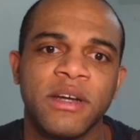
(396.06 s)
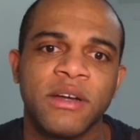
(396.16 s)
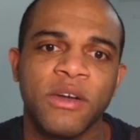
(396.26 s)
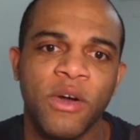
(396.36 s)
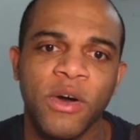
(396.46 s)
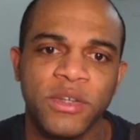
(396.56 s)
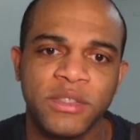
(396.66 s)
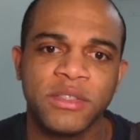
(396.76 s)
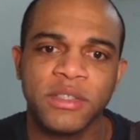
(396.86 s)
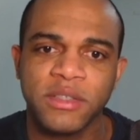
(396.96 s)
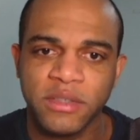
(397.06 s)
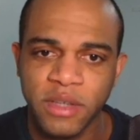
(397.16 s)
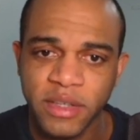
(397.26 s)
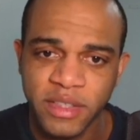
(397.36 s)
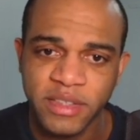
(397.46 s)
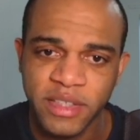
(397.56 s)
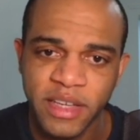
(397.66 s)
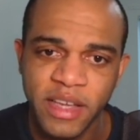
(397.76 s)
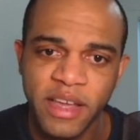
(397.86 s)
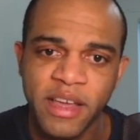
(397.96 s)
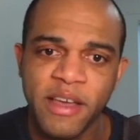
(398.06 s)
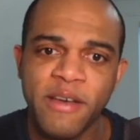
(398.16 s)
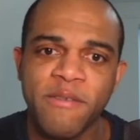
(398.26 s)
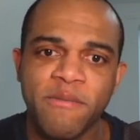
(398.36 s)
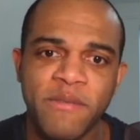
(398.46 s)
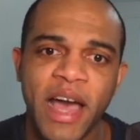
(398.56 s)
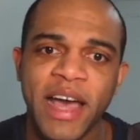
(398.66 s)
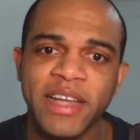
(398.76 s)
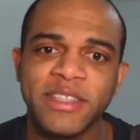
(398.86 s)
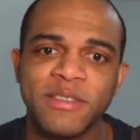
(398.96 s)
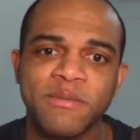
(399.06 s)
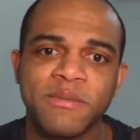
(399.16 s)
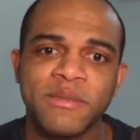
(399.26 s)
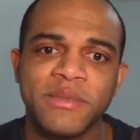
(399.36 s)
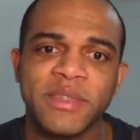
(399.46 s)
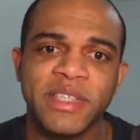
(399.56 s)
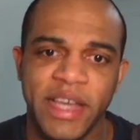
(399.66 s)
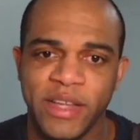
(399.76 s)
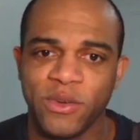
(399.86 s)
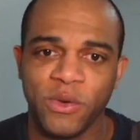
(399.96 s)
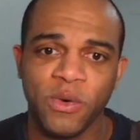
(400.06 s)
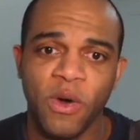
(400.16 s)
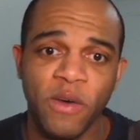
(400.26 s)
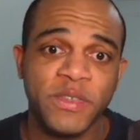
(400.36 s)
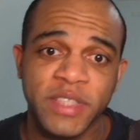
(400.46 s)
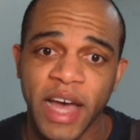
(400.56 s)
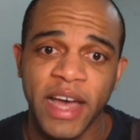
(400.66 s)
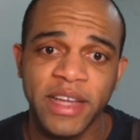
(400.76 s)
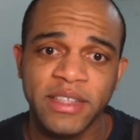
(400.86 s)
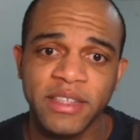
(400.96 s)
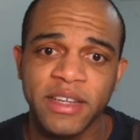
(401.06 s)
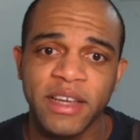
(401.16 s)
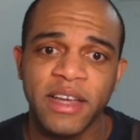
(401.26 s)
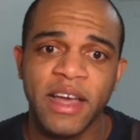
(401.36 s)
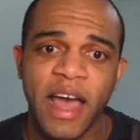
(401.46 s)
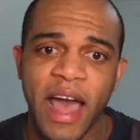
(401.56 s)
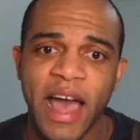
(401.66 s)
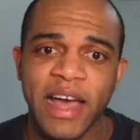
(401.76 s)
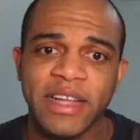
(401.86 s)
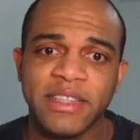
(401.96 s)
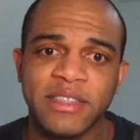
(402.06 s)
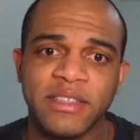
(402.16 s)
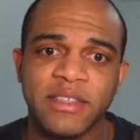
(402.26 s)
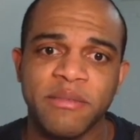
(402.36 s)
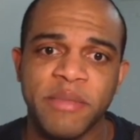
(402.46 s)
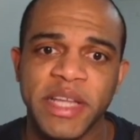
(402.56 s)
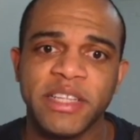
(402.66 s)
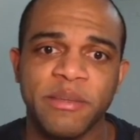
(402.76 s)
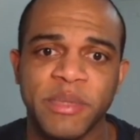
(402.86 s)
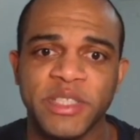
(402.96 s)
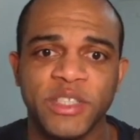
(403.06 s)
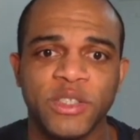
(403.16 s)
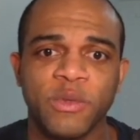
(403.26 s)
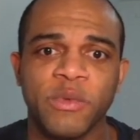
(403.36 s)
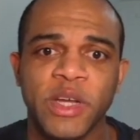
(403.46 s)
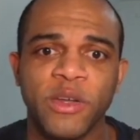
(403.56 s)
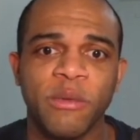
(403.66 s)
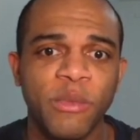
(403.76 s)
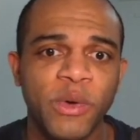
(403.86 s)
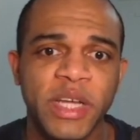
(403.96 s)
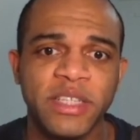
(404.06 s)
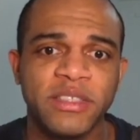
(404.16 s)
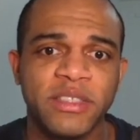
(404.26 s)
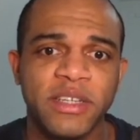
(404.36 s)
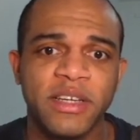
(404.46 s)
cost certainty than getting caught offside and being in a position where your mortgage